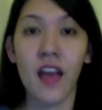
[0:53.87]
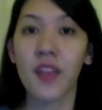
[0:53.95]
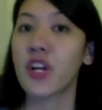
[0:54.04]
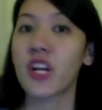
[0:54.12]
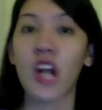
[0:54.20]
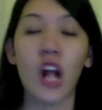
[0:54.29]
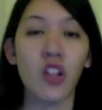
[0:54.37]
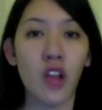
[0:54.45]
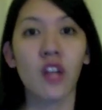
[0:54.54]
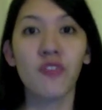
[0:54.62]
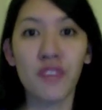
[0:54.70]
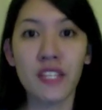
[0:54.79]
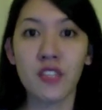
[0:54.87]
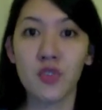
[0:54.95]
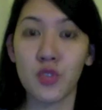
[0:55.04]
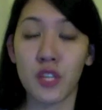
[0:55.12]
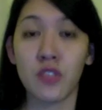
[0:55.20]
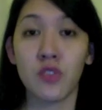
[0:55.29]
there are a lot of things that
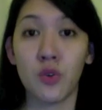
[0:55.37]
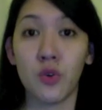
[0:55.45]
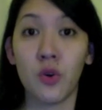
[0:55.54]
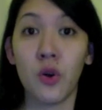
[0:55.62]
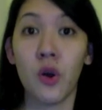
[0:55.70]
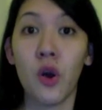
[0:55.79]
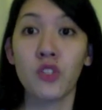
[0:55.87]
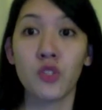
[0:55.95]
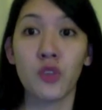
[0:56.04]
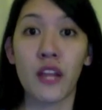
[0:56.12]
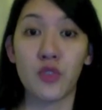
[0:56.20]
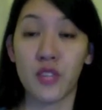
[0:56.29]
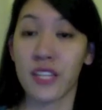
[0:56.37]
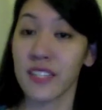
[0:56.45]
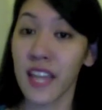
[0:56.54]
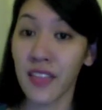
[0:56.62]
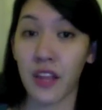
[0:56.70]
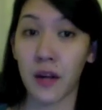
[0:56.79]
you can do so that you can
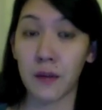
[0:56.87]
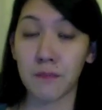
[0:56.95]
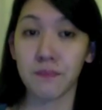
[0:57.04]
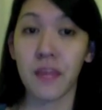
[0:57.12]
get there.